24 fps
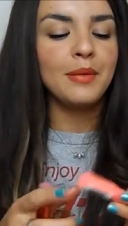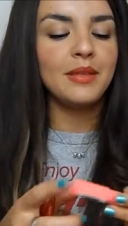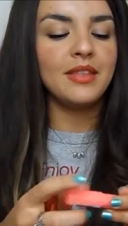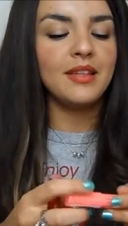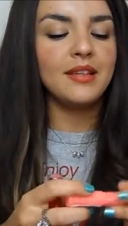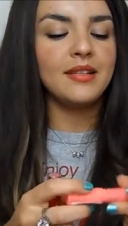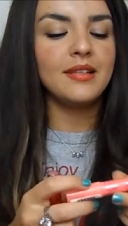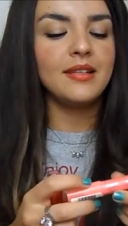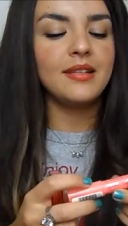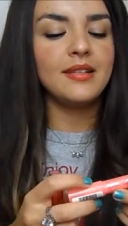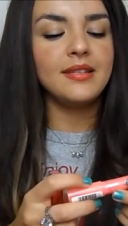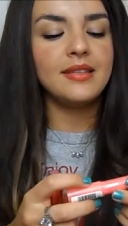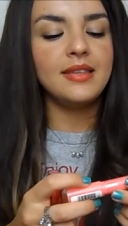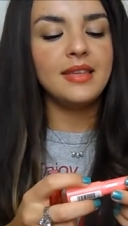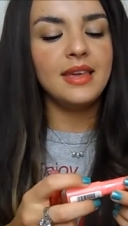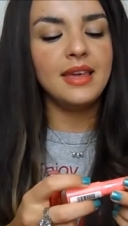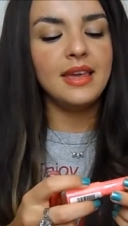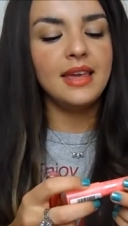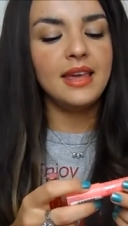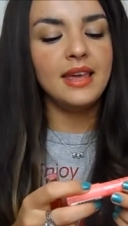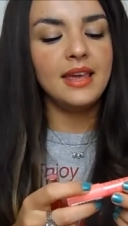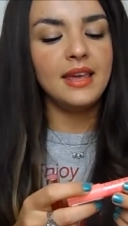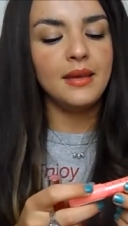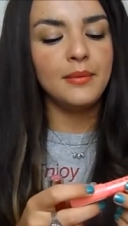But this is
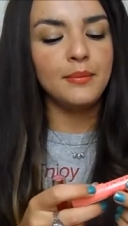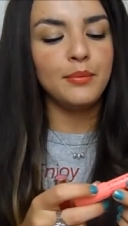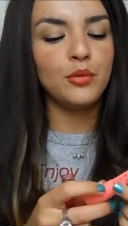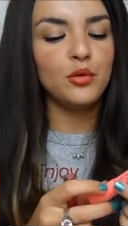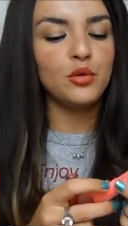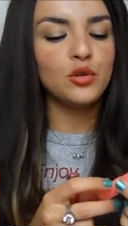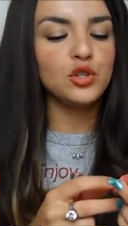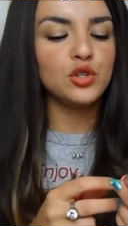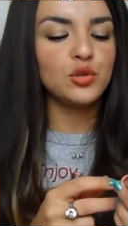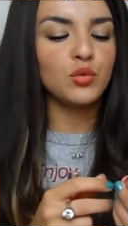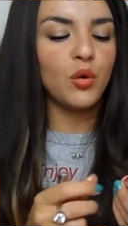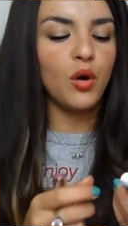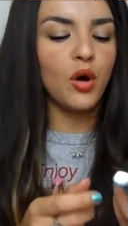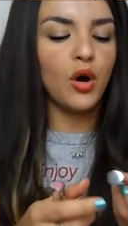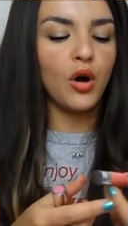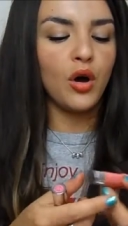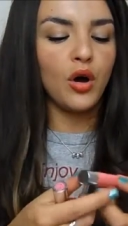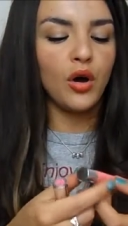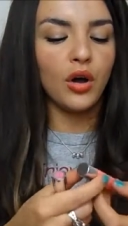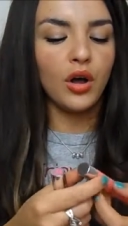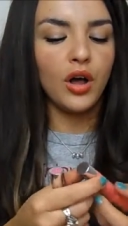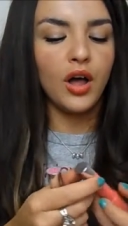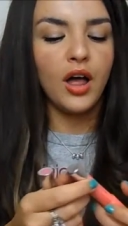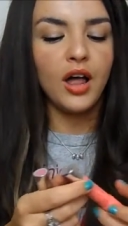the
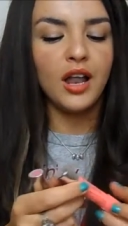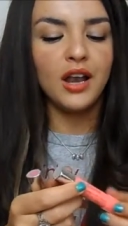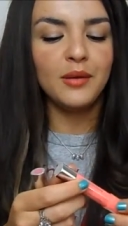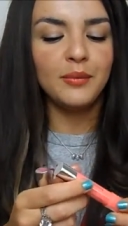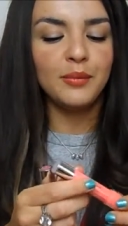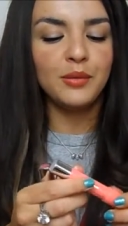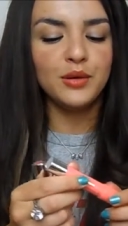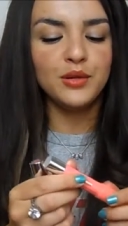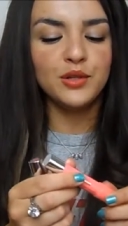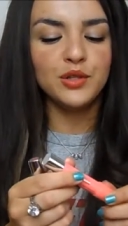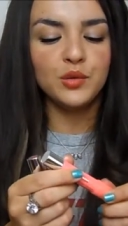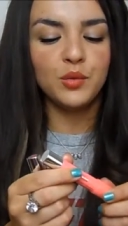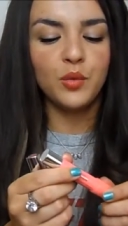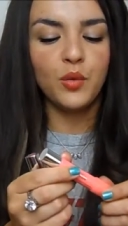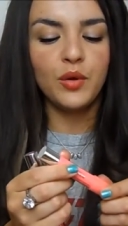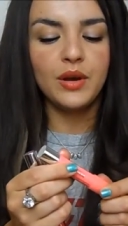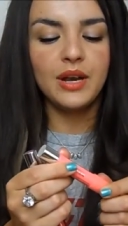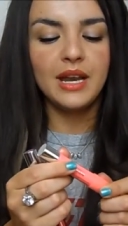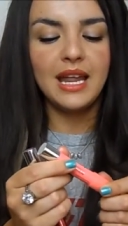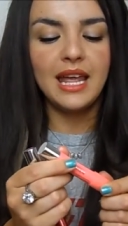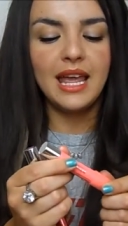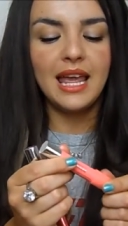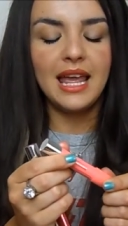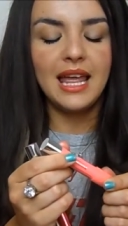Bourjois Colour Boost
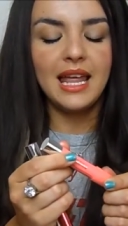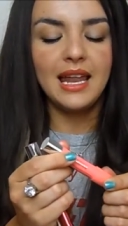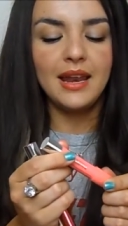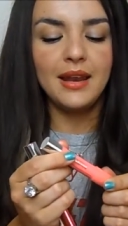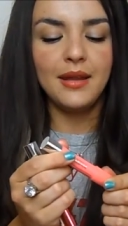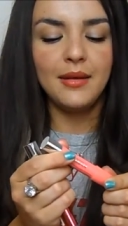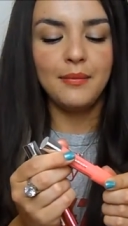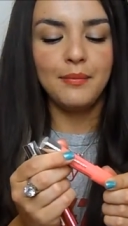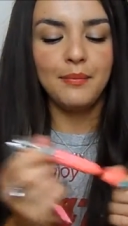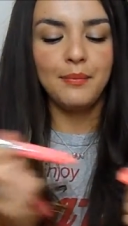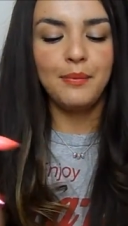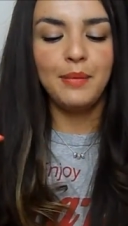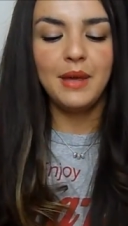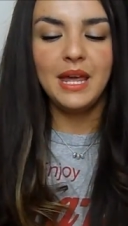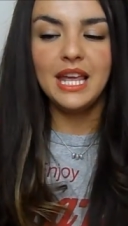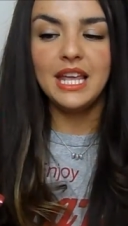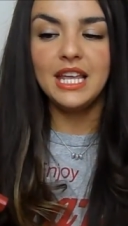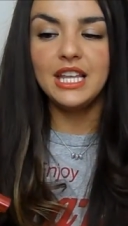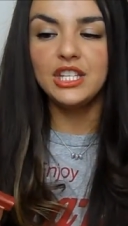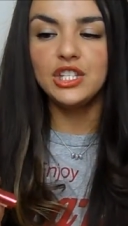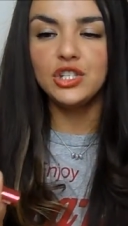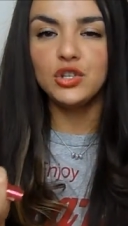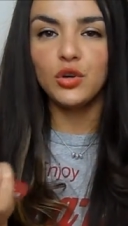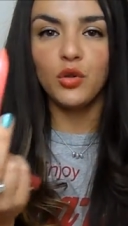one in
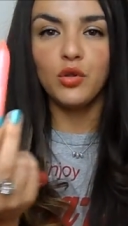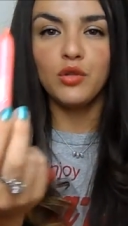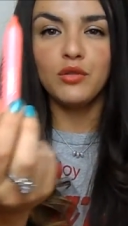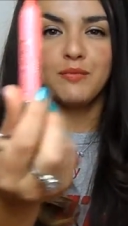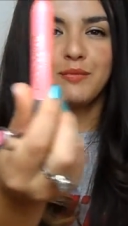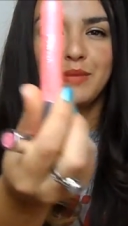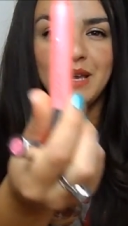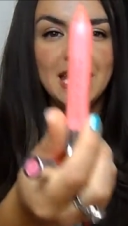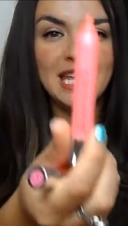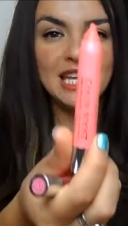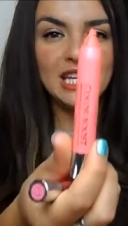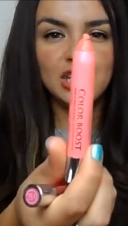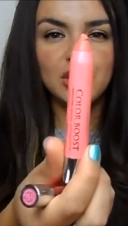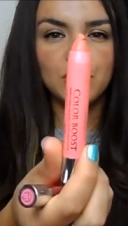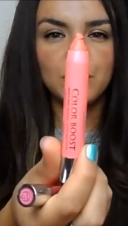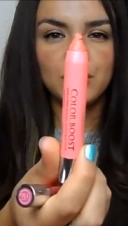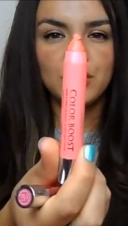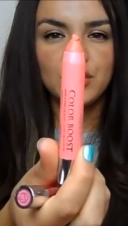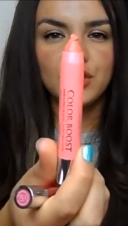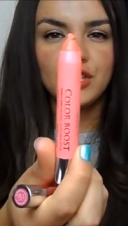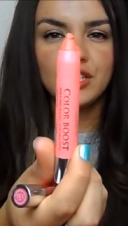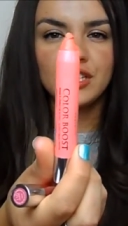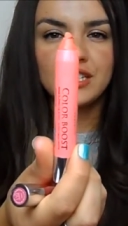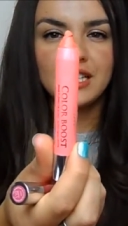Peach on the Beach,
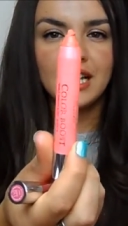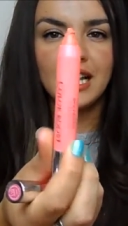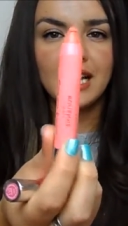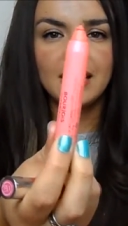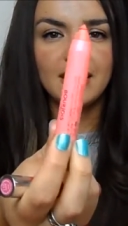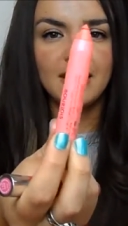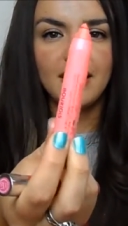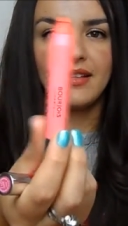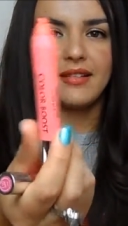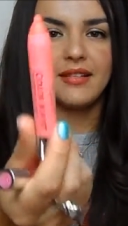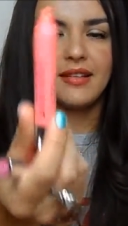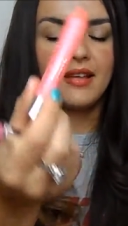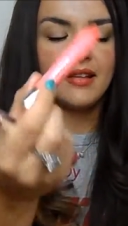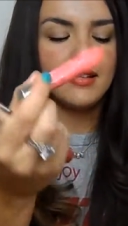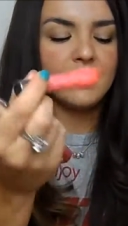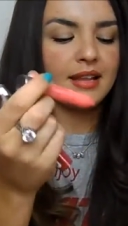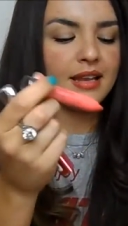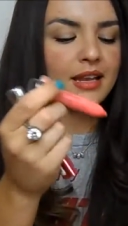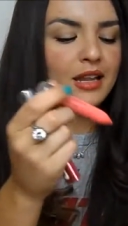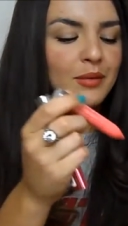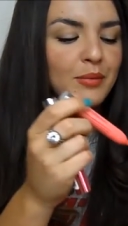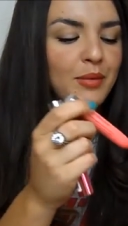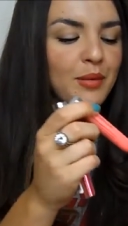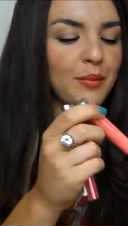which looks like this.
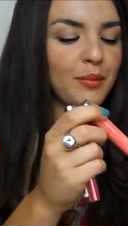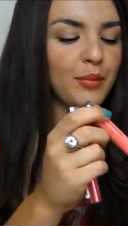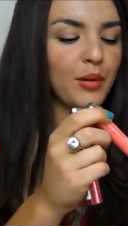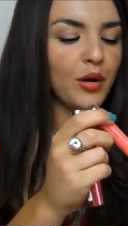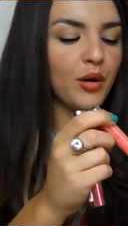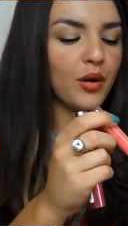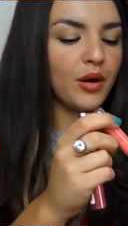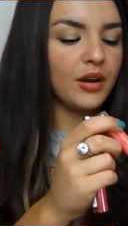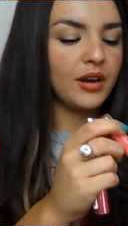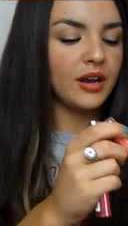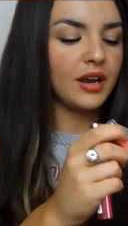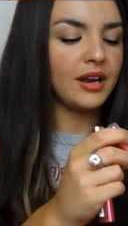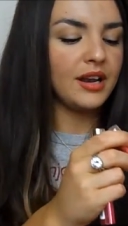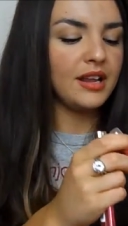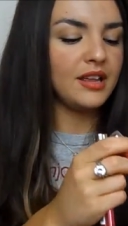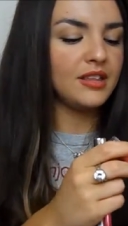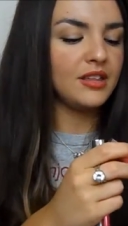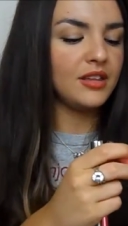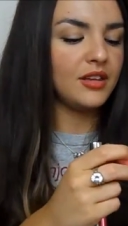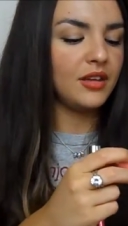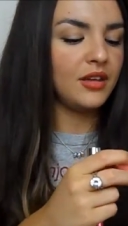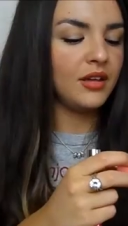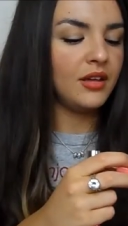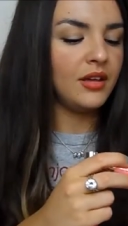It's a little bit broken, I
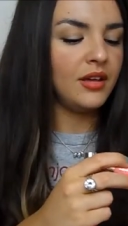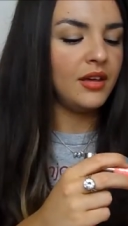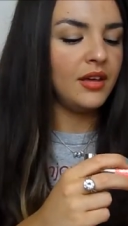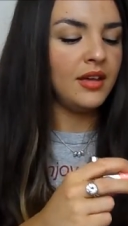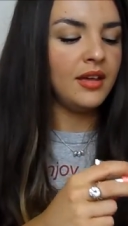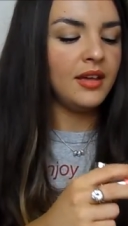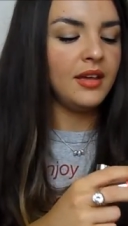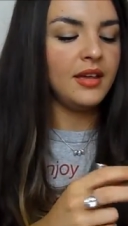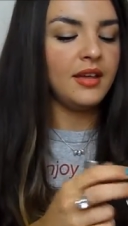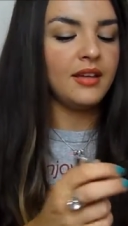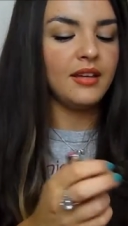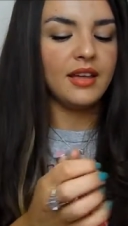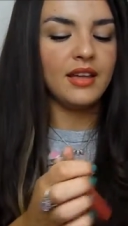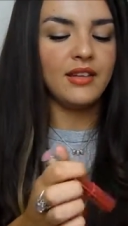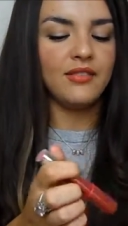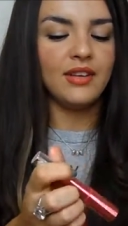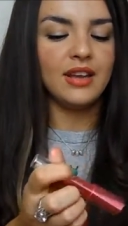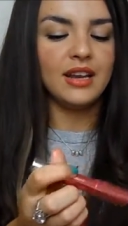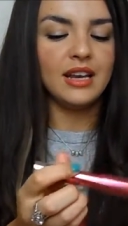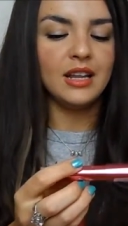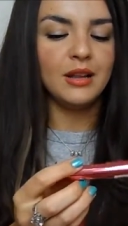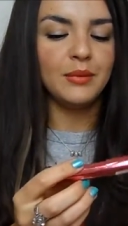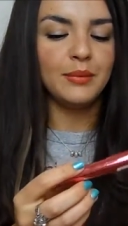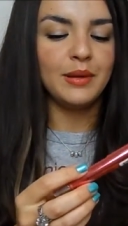need to
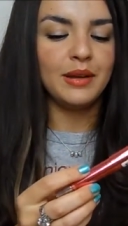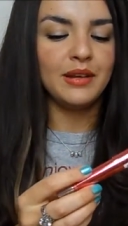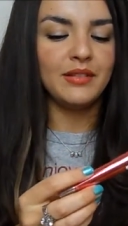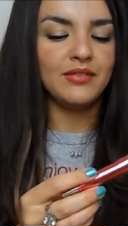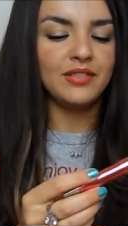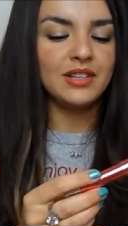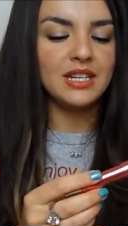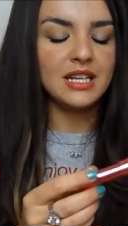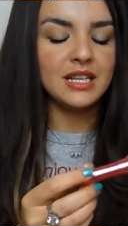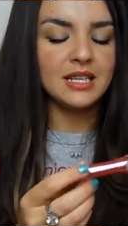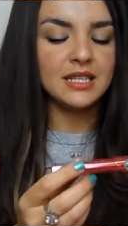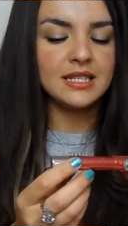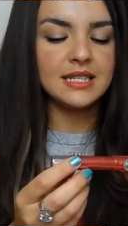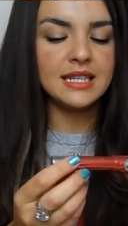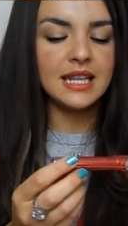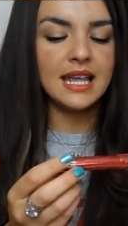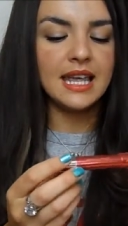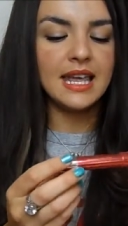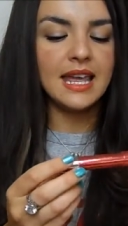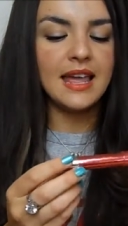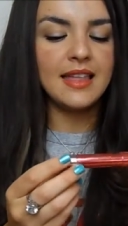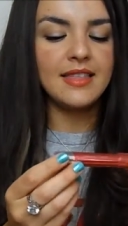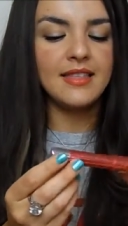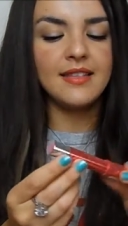give it a little bit of
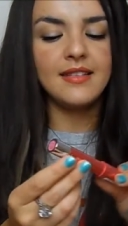TLC.